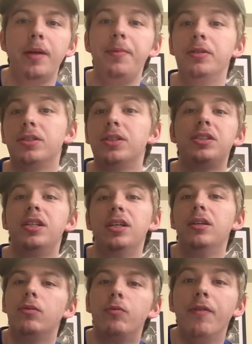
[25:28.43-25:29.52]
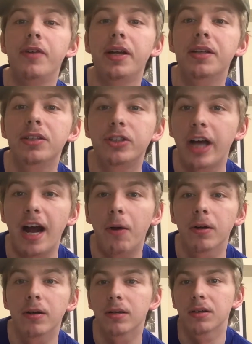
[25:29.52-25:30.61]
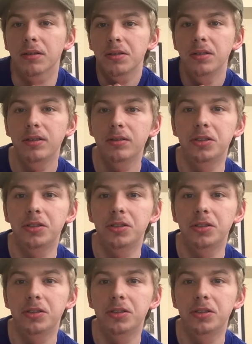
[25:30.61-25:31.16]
maybe you're just riffing in the shower or